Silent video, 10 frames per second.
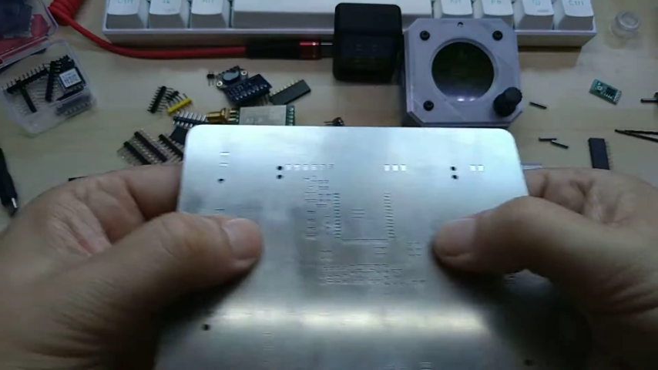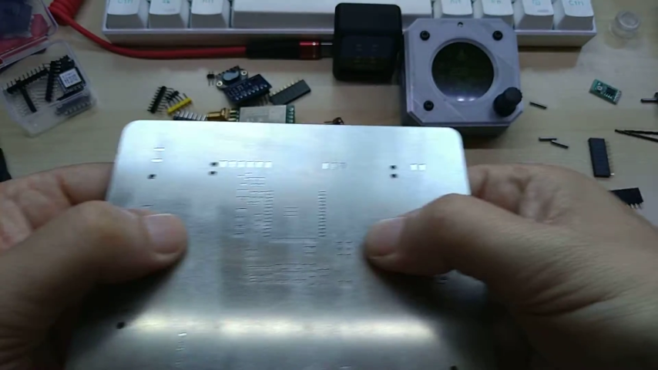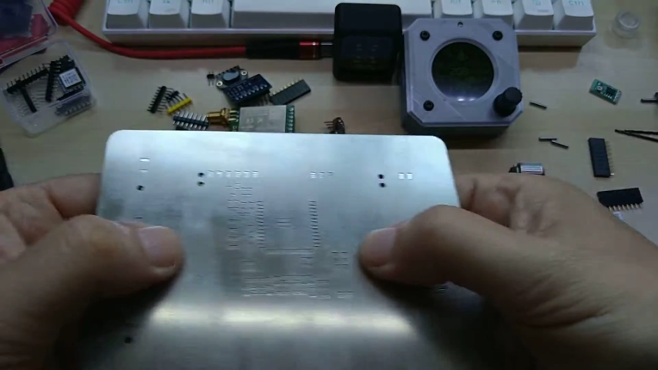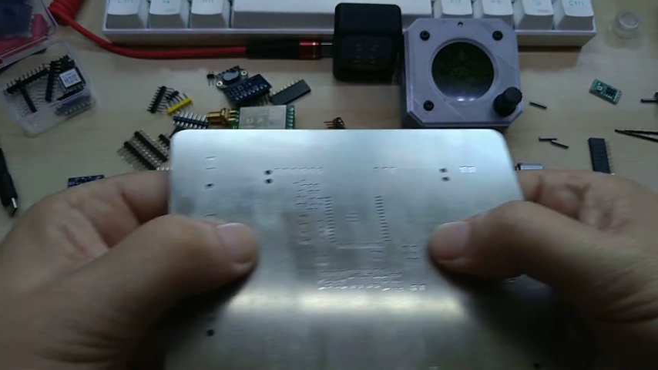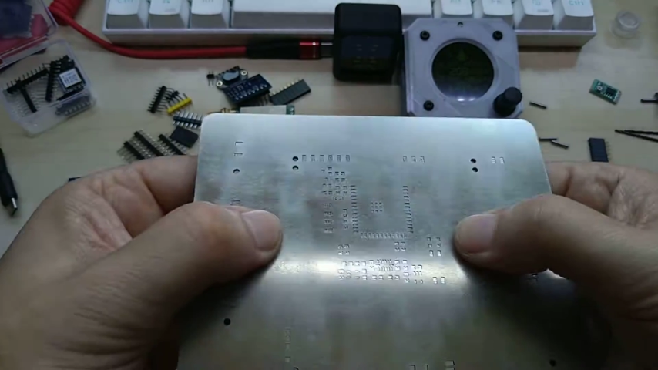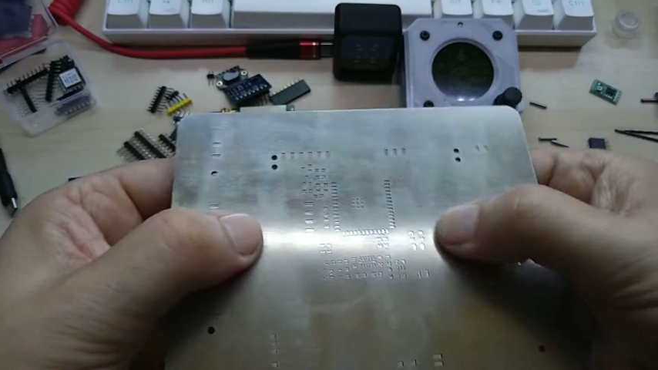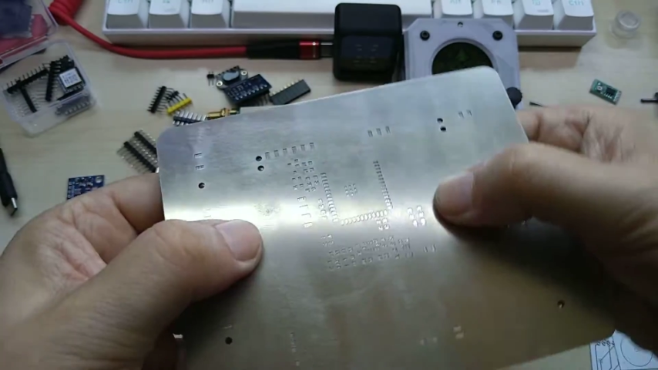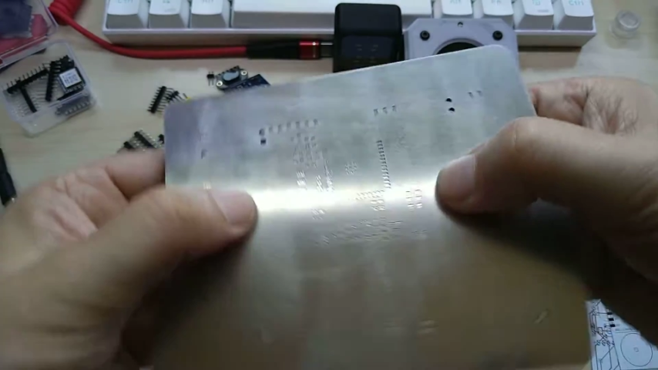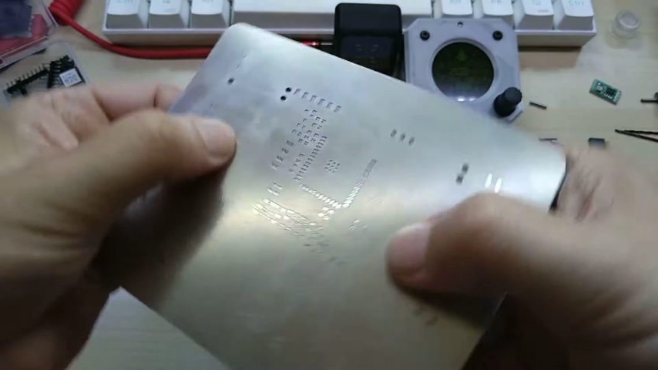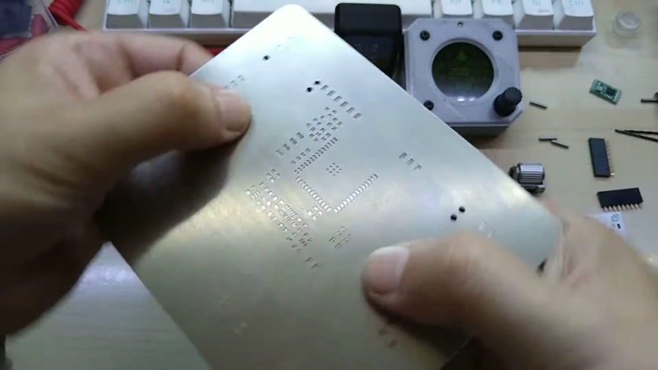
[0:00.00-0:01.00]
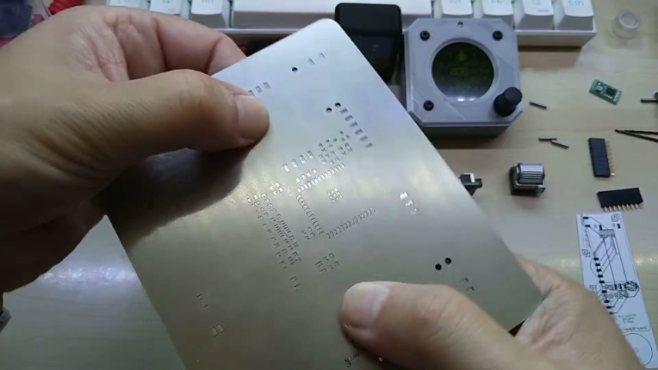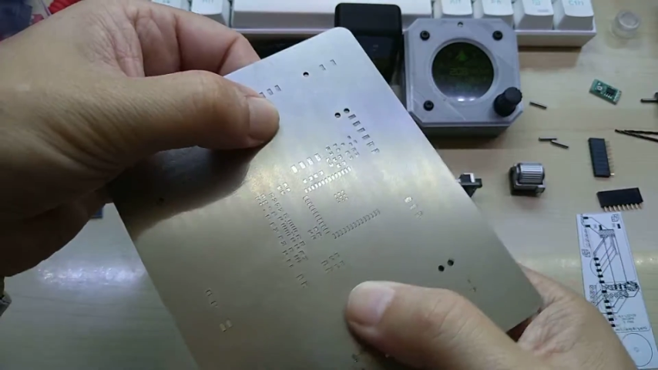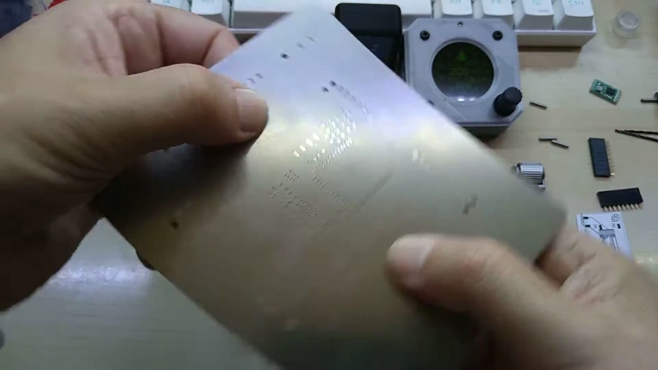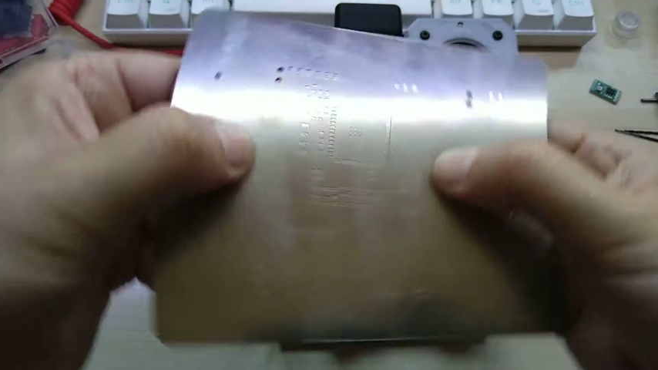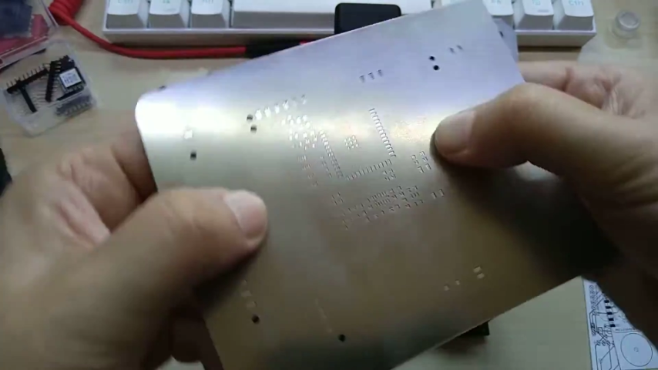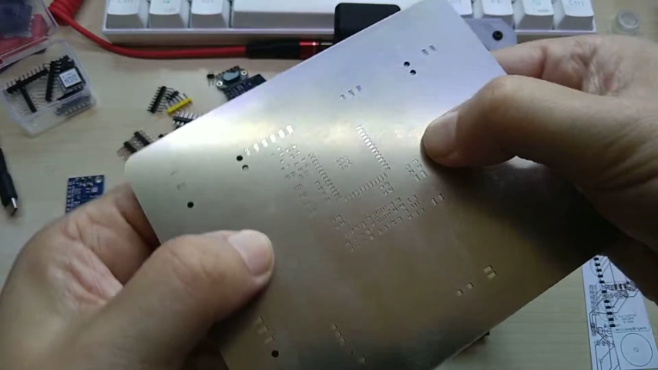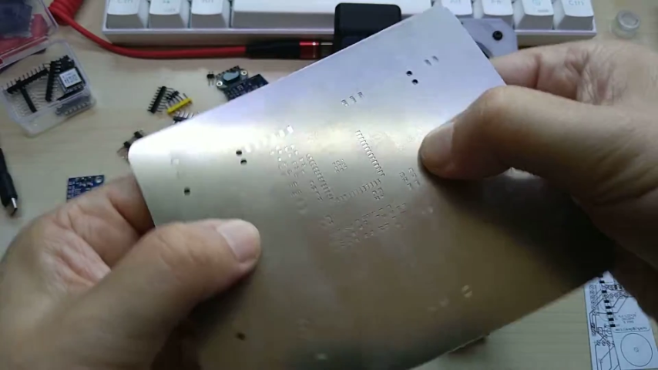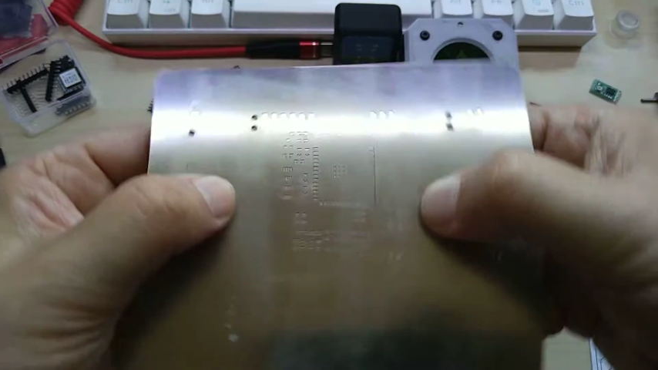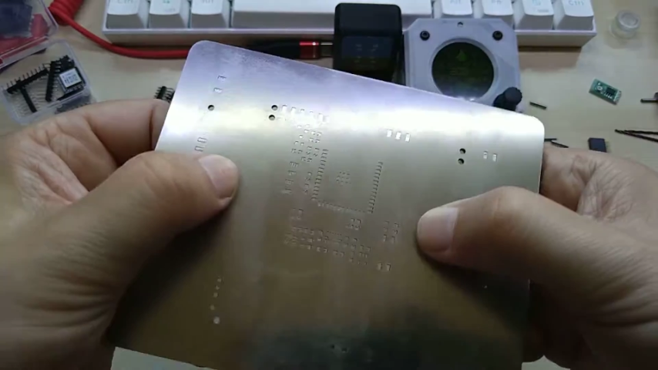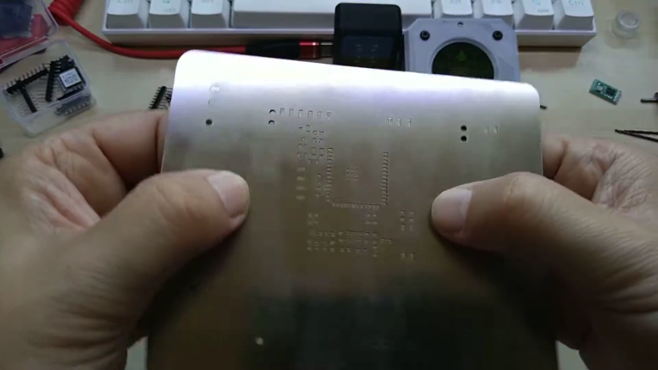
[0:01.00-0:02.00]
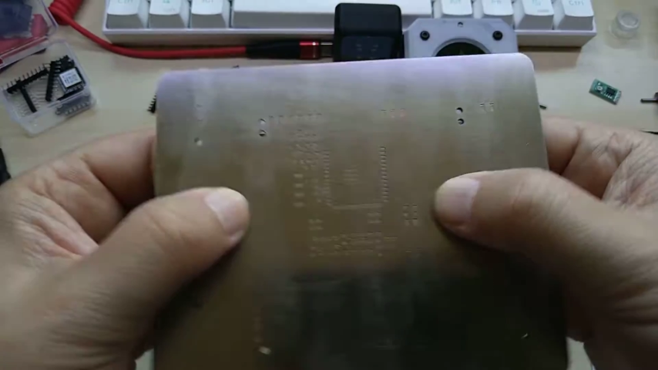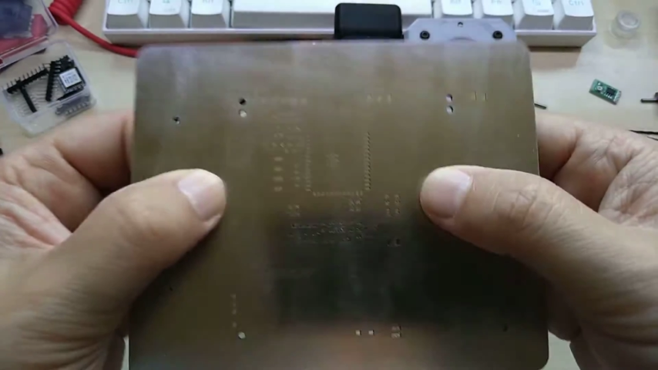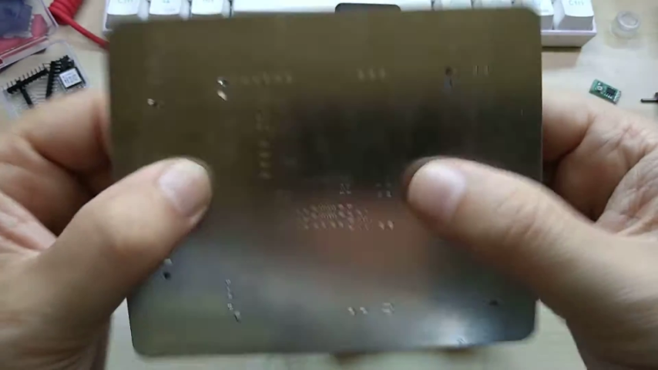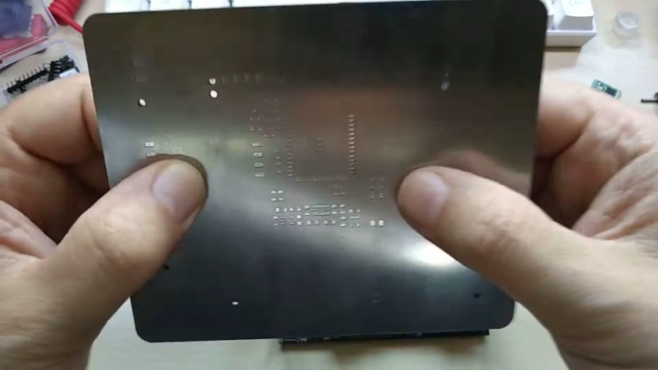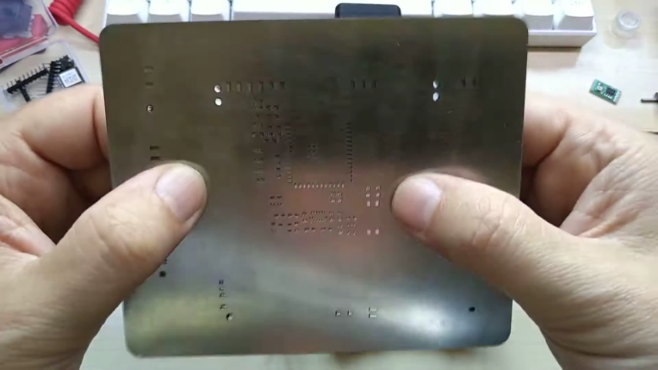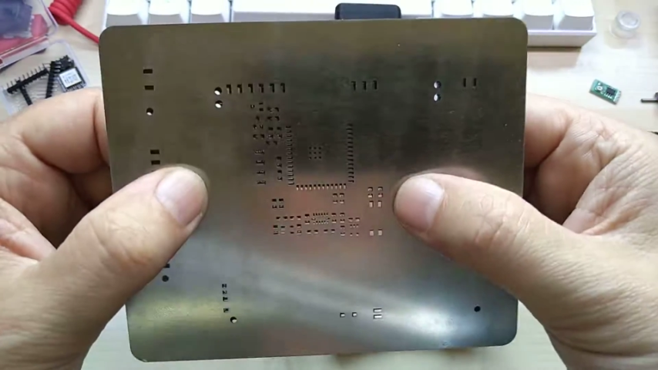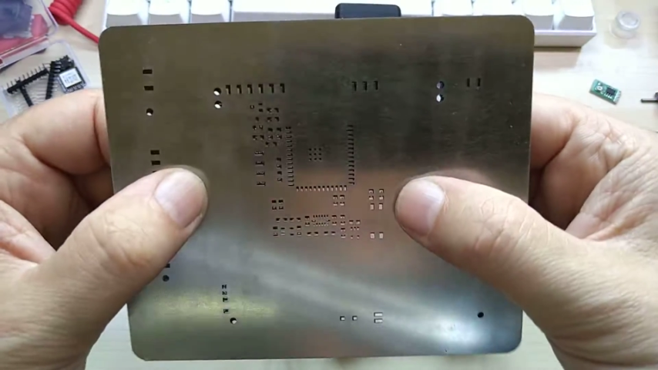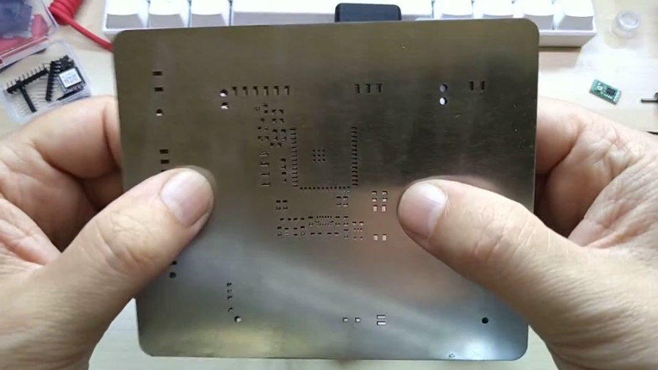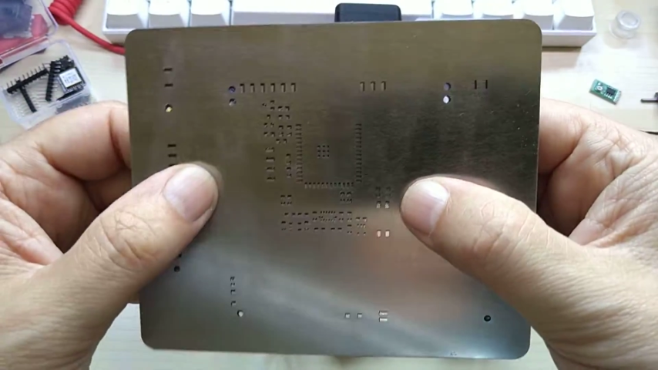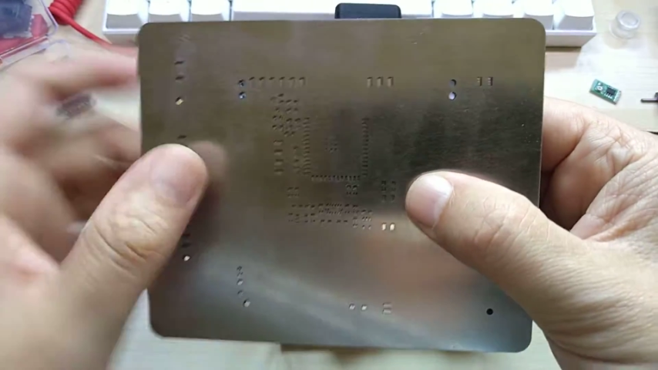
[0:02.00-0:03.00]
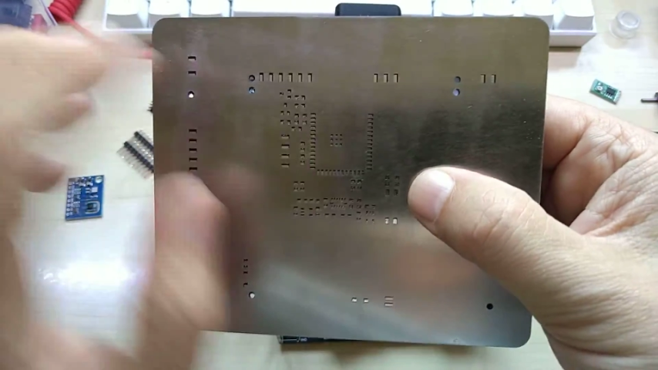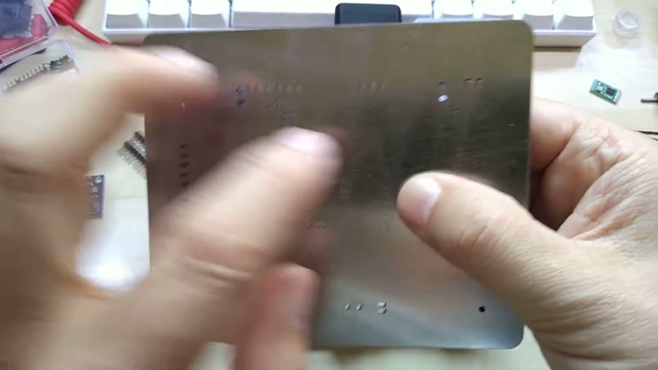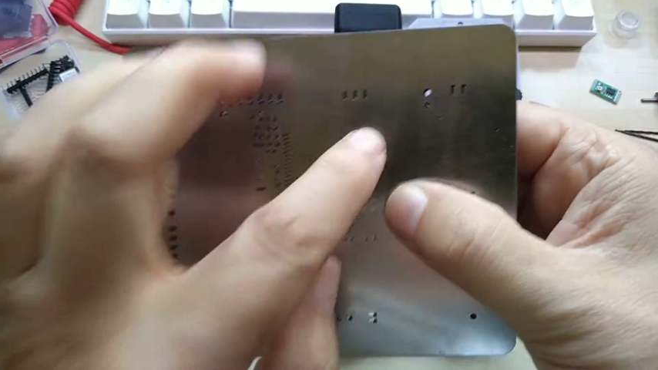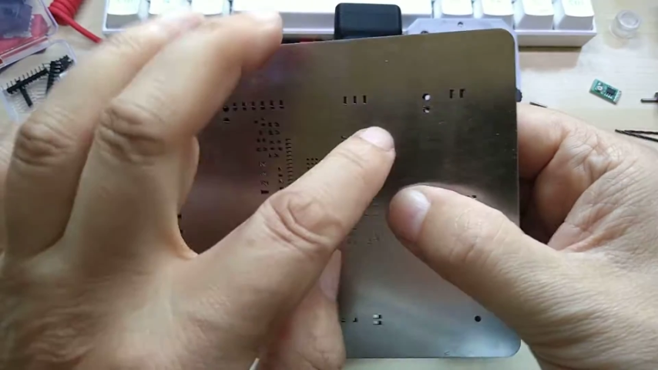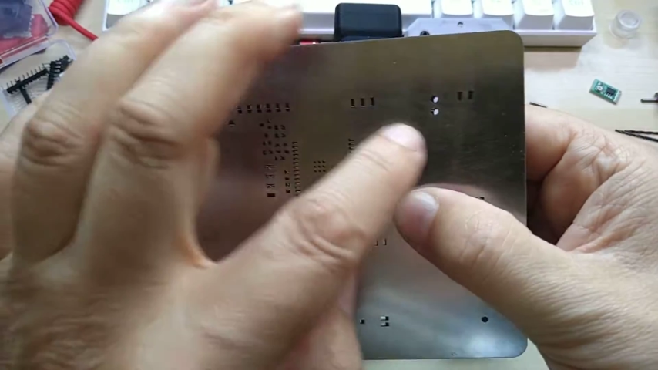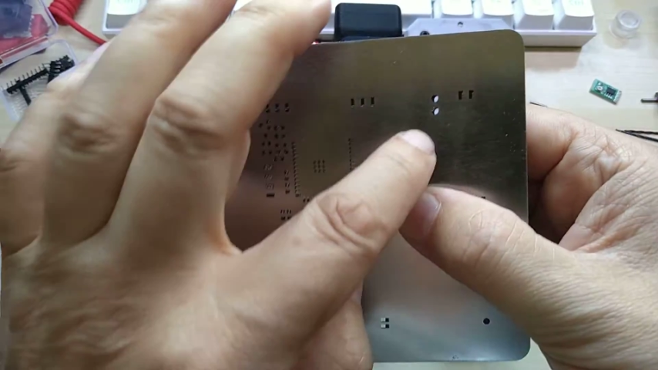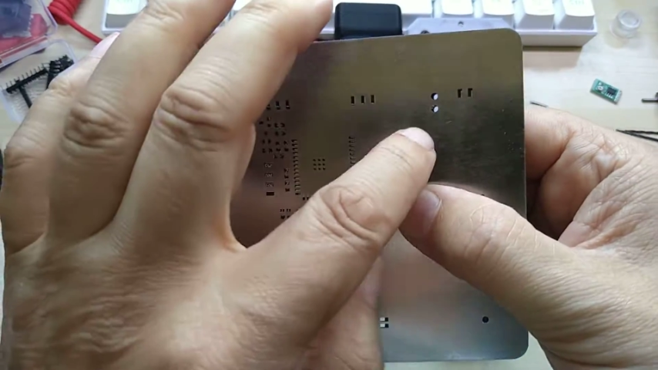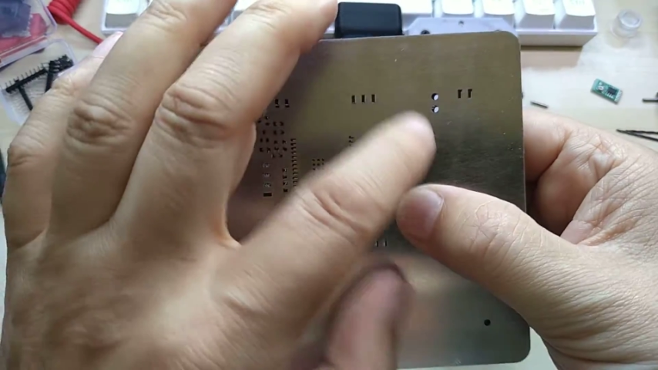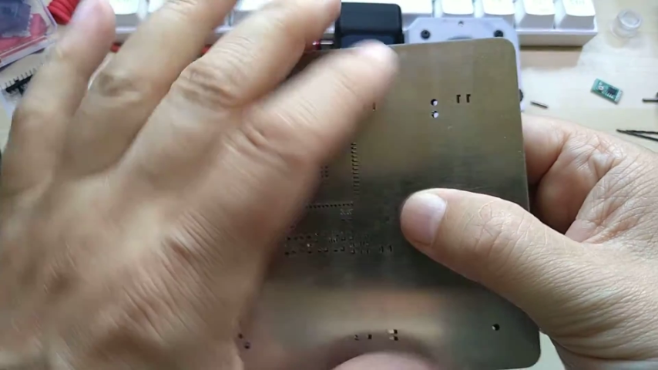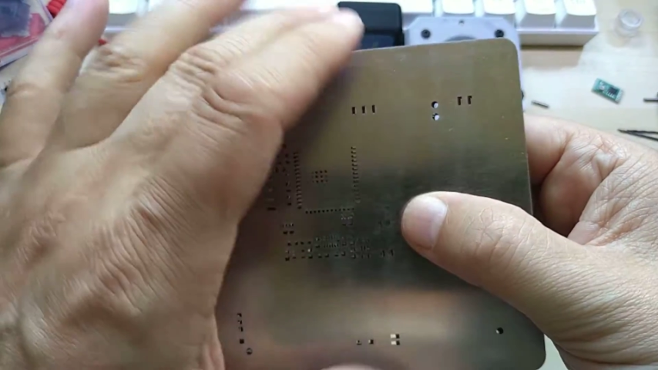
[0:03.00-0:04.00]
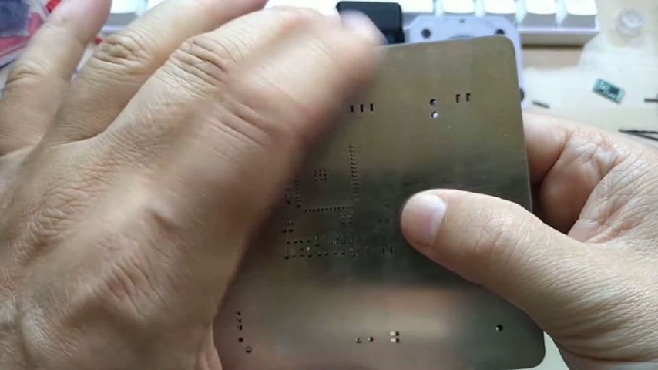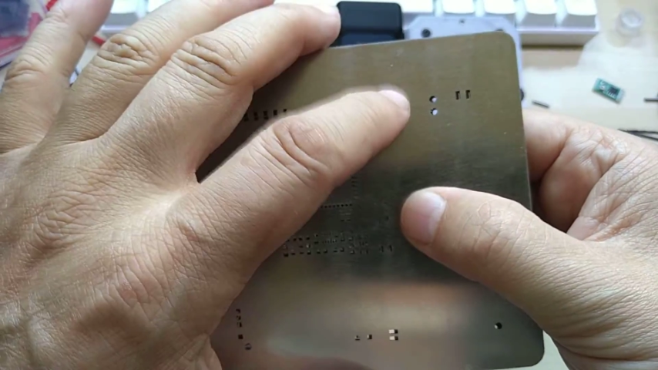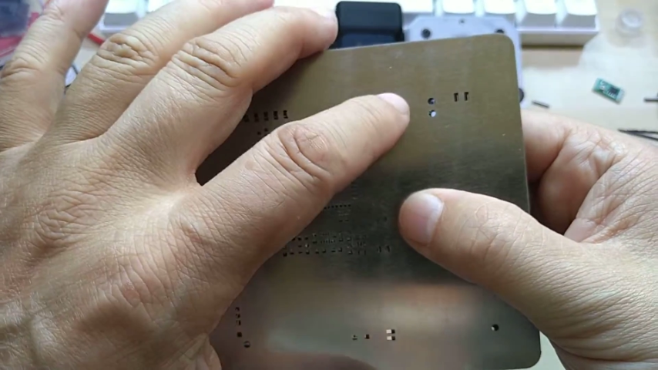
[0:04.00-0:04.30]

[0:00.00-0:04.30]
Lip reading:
Nobody's mouth can be seen.